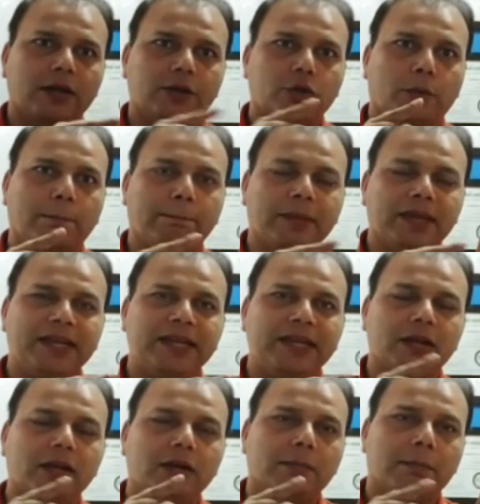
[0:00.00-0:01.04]
your
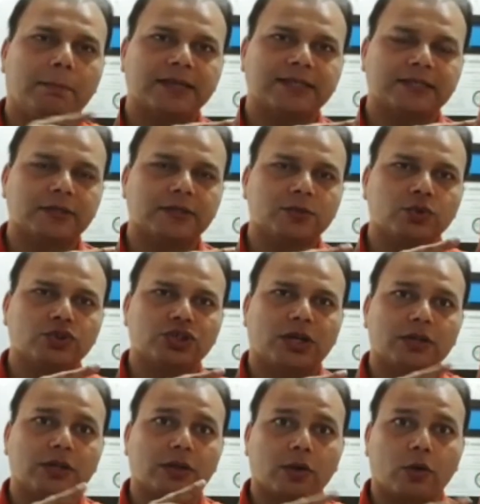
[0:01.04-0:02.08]
medial muscles, which
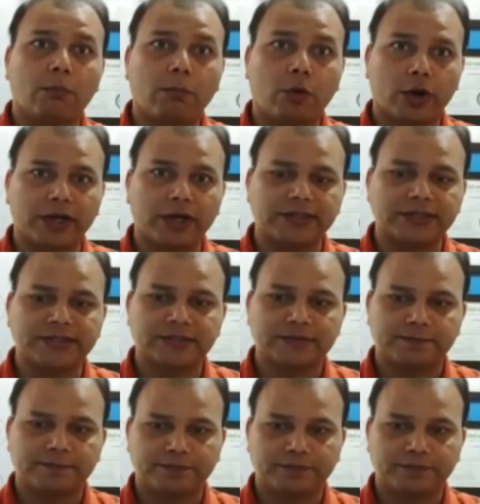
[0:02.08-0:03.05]
are the rhomboids,